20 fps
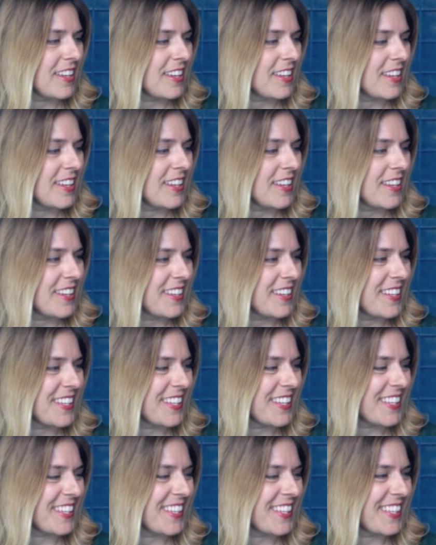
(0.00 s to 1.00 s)

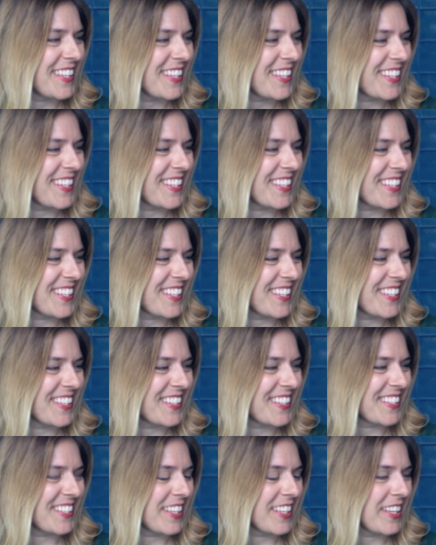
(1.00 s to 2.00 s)

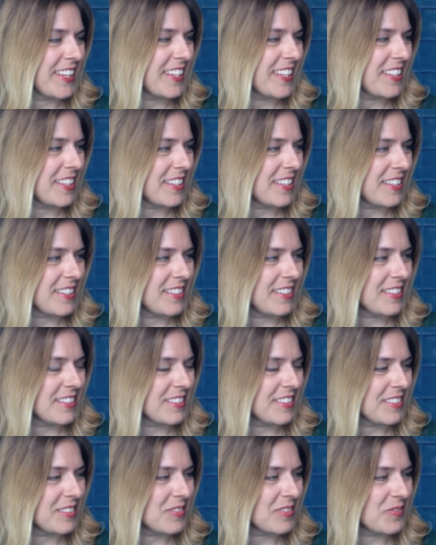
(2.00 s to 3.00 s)

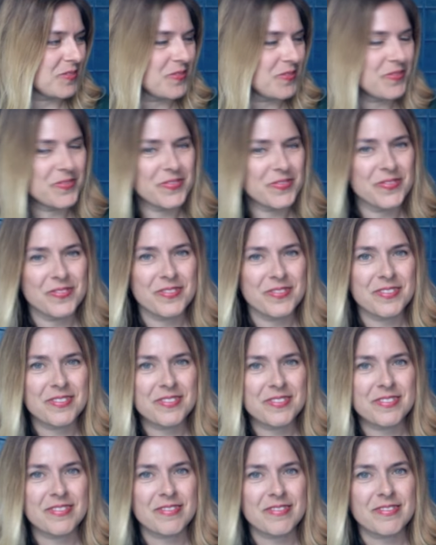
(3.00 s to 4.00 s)

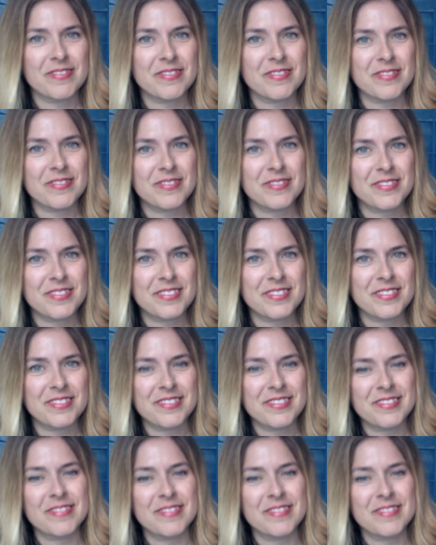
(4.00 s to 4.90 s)
(silent)